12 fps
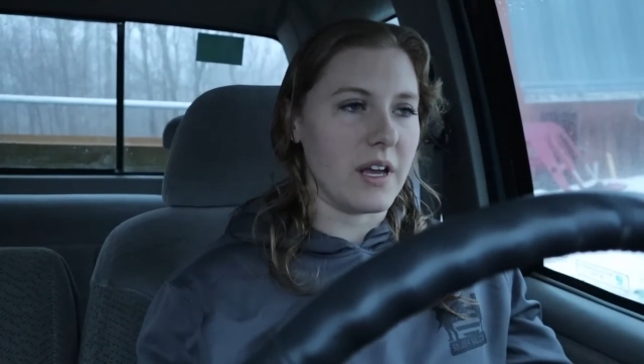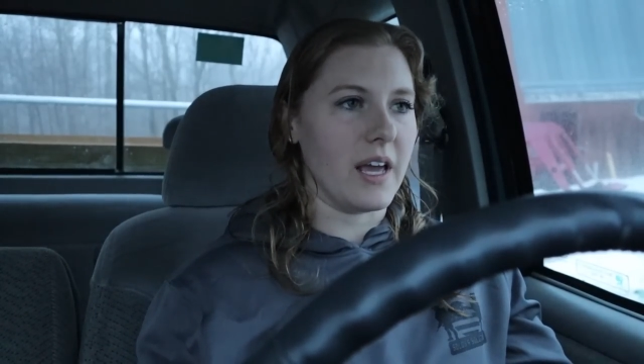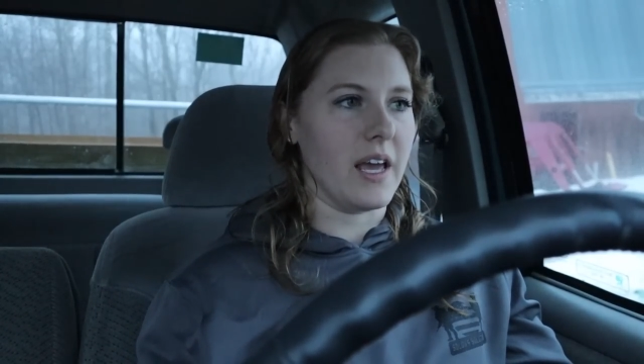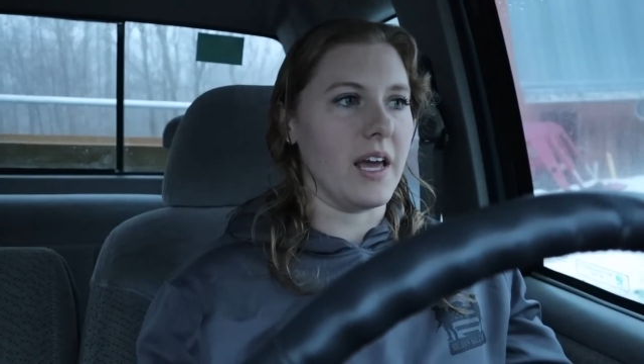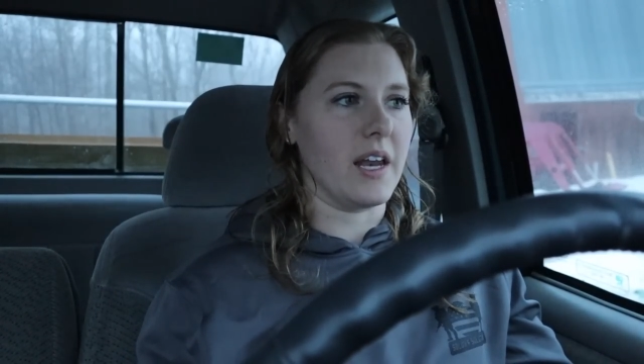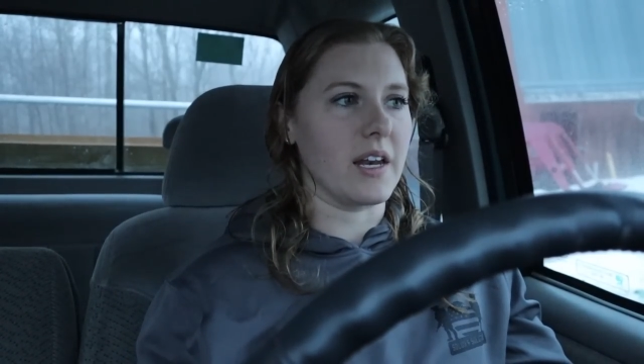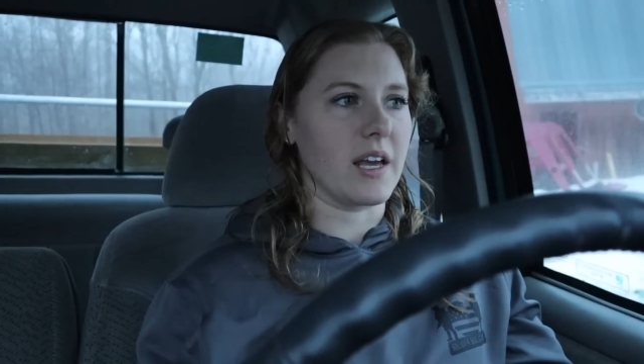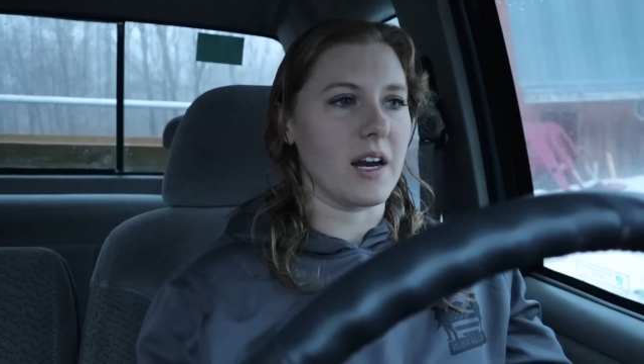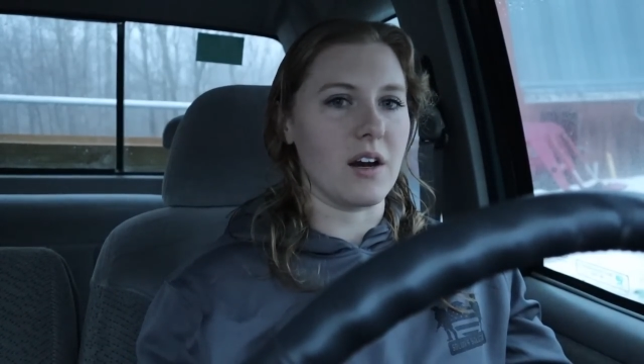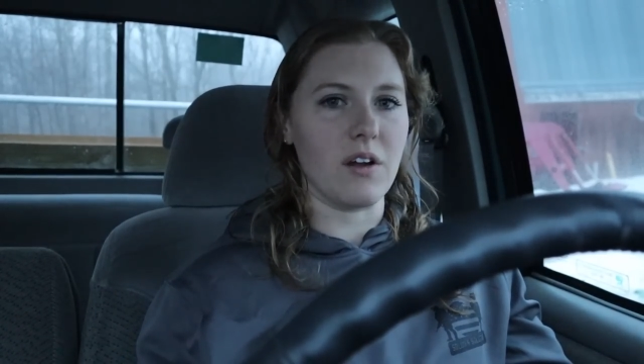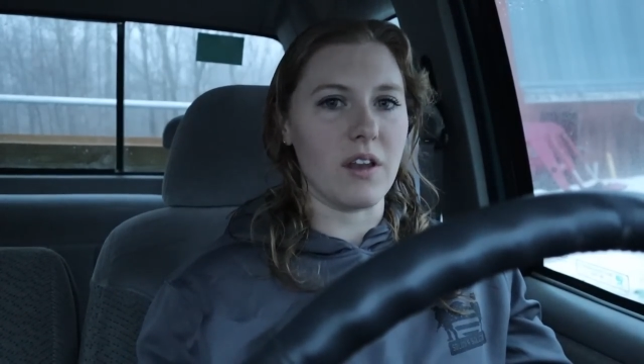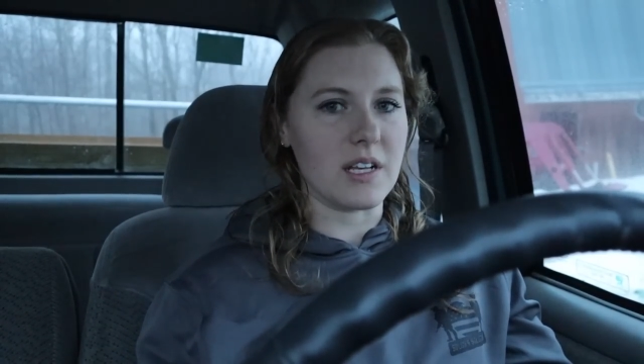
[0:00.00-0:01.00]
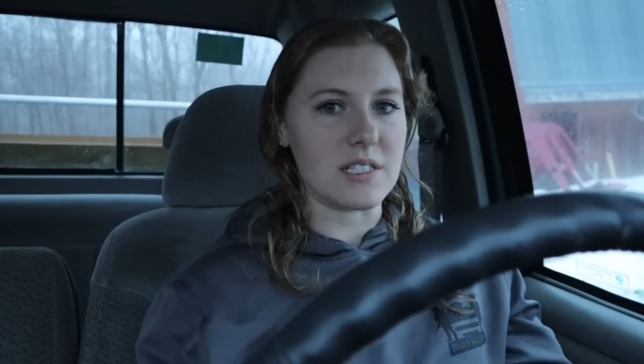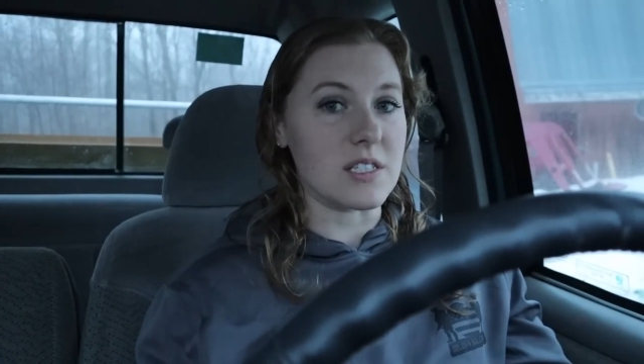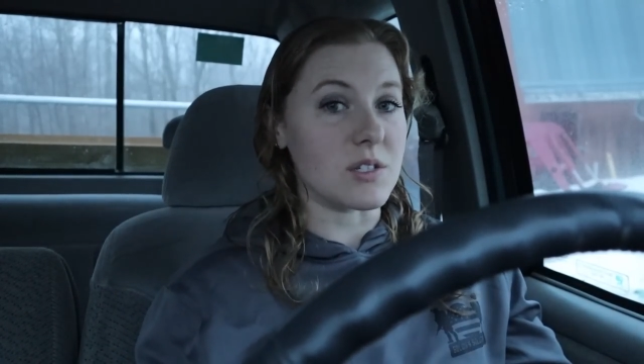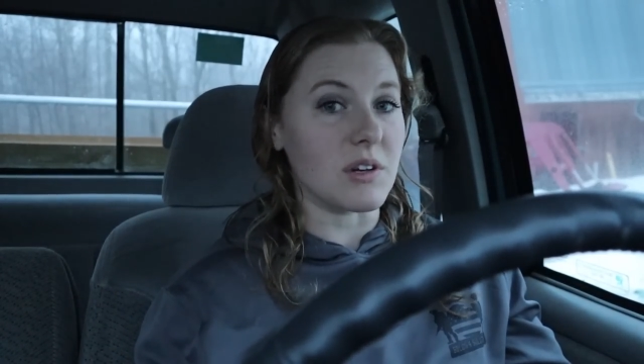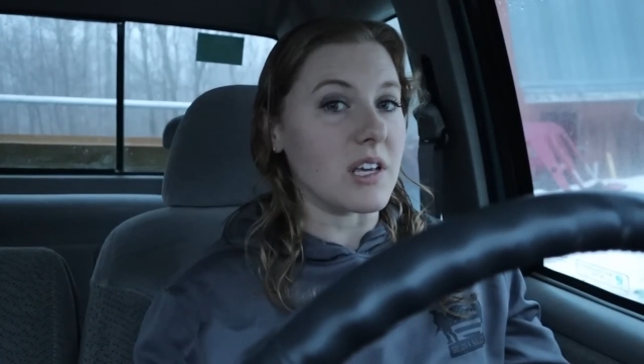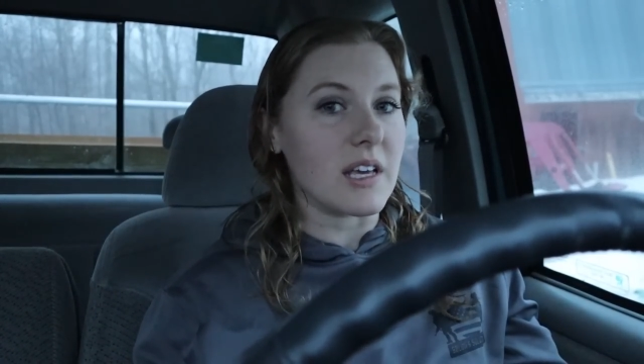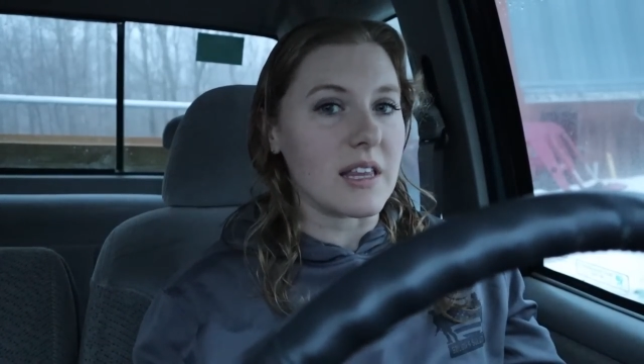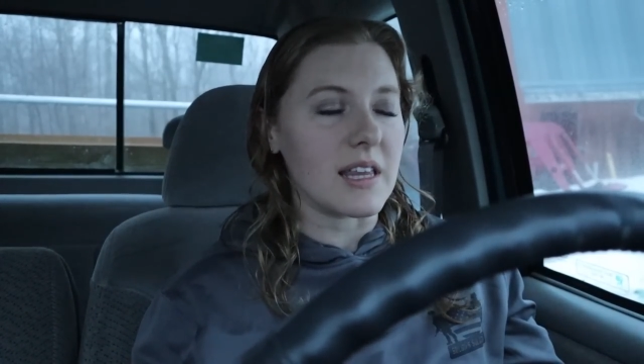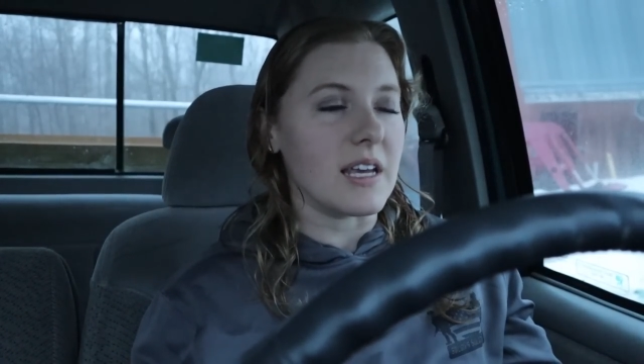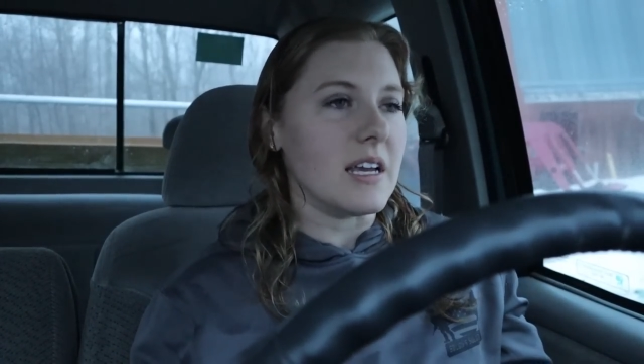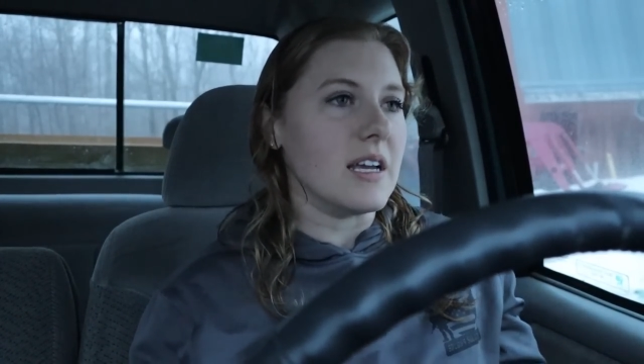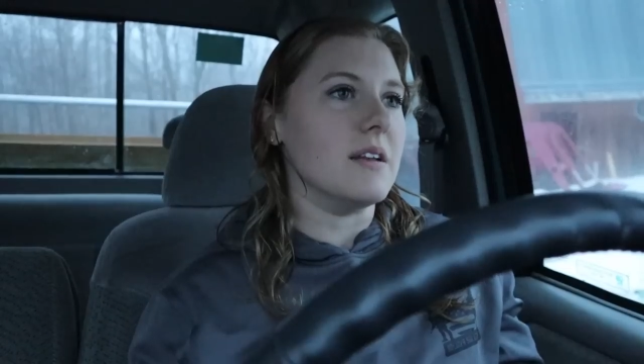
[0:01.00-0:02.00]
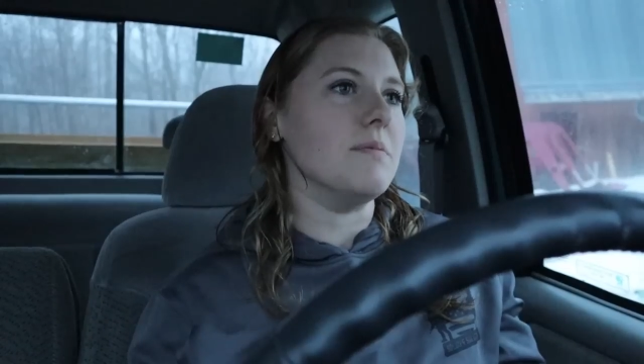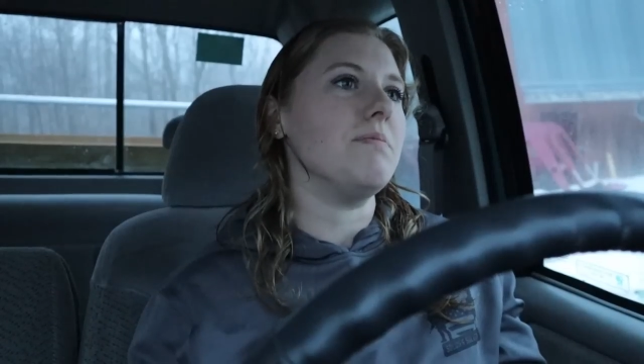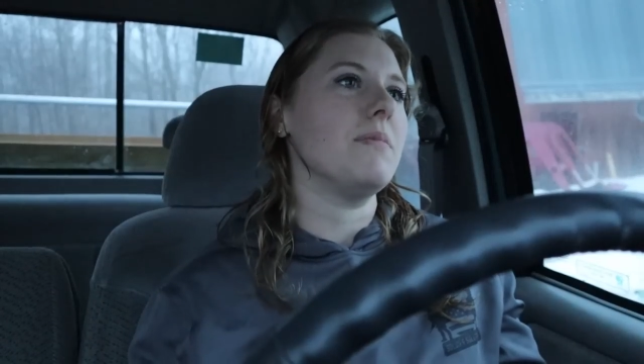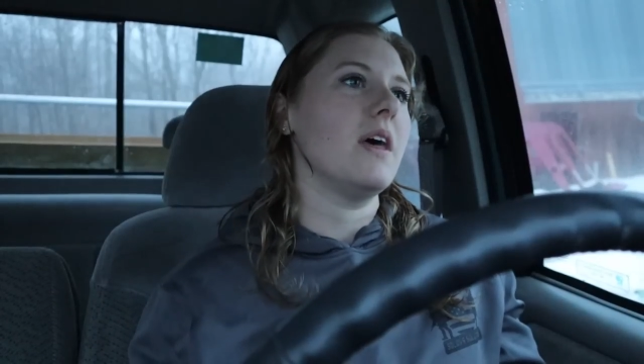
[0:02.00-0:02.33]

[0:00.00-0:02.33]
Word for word: and got it all nice and squeaky clean